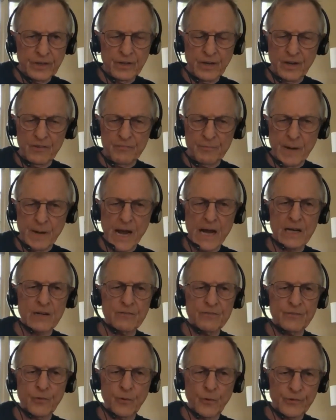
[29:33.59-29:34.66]
enough back and
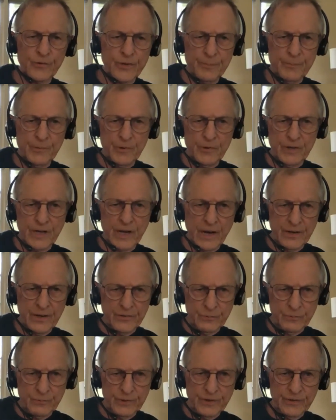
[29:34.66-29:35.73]
forth
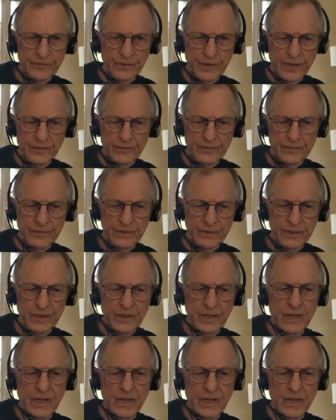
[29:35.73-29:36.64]
communication with this entity.